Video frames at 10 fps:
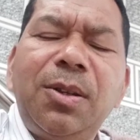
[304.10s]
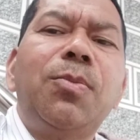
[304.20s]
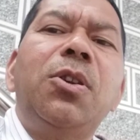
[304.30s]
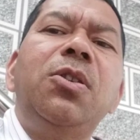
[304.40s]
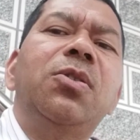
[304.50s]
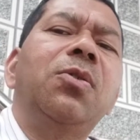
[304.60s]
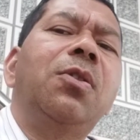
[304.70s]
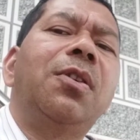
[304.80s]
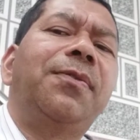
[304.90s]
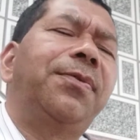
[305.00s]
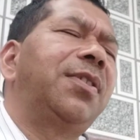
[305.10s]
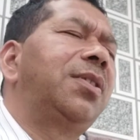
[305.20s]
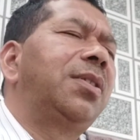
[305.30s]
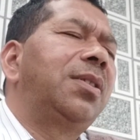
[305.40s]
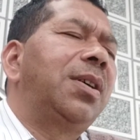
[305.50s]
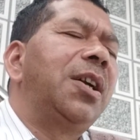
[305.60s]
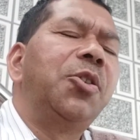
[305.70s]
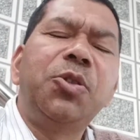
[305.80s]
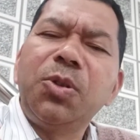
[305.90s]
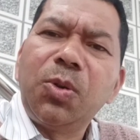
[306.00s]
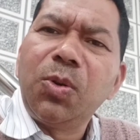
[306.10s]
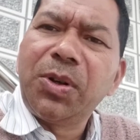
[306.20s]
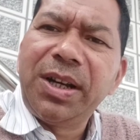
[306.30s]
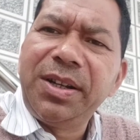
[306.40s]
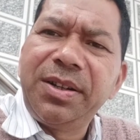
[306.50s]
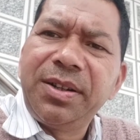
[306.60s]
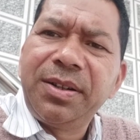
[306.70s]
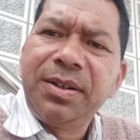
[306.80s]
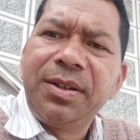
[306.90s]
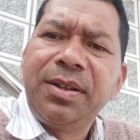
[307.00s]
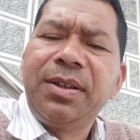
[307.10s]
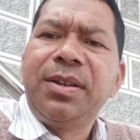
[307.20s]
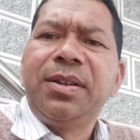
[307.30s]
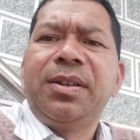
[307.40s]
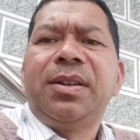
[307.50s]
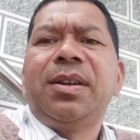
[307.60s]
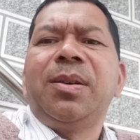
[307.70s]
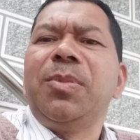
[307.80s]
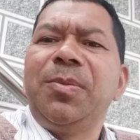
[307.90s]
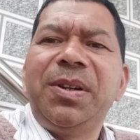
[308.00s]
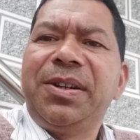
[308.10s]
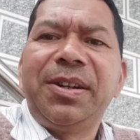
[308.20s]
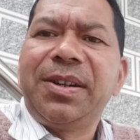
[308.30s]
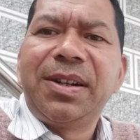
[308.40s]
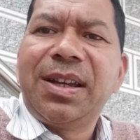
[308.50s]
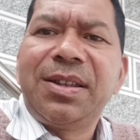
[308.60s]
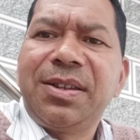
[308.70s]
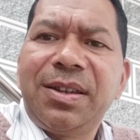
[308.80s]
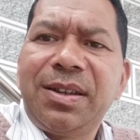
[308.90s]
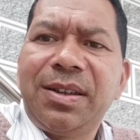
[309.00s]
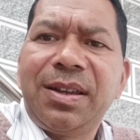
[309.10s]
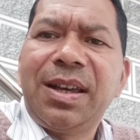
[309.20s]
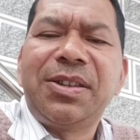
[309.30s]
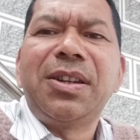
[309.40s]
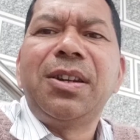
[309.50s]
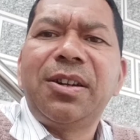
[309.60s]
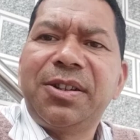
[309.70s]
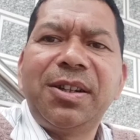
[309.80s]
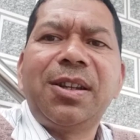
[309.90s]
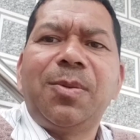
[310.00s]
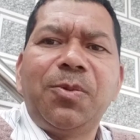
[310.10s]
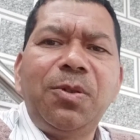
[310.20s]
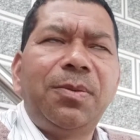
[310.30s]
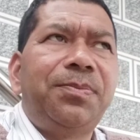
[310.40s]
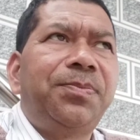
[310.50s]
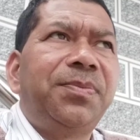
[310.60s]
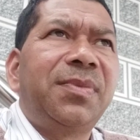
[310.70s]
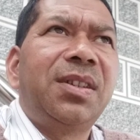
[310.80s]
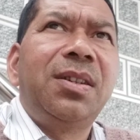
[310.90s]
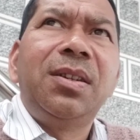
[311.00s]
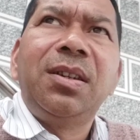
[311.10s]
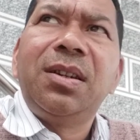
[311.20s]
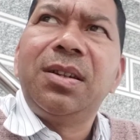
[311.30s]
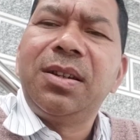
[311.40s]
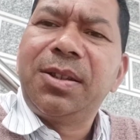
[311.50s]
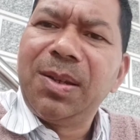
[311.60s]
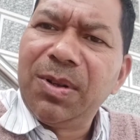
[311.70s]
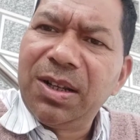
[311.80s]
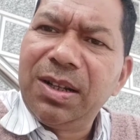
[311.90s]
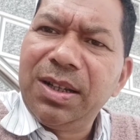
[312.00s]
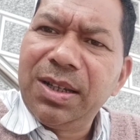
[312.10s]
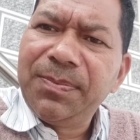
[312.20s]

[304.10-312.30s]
molecule of hydrogen chloride may be treated as an electric dipole. Similarly,